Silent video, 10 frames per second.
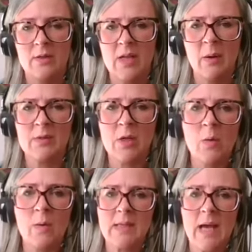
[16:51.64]
so I was
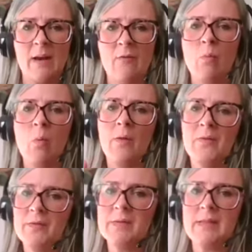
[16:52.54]
always kind of
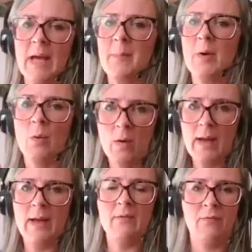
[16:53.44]
one step
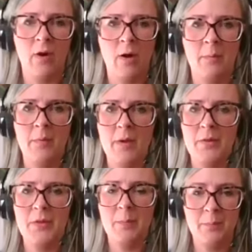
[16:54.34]
away from
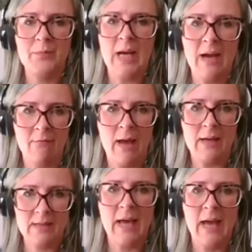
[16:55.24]
the
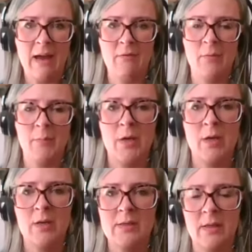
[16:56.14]
direct care of a
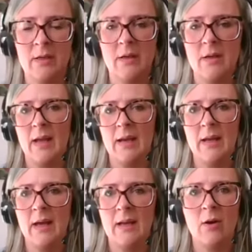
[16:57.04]
person. And
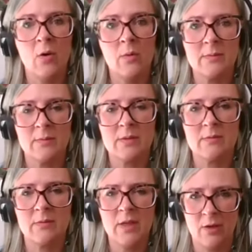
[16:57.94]
it always was,
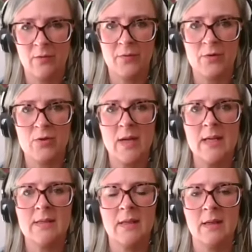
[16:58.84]

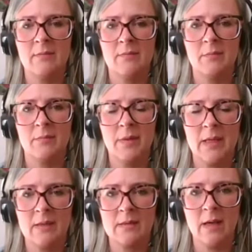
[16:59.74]
frustrating
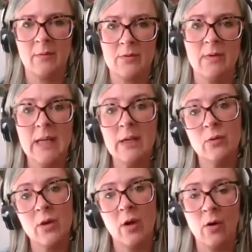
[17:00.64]
because I was really
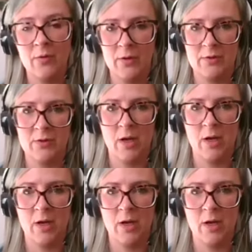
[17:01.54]
good at all those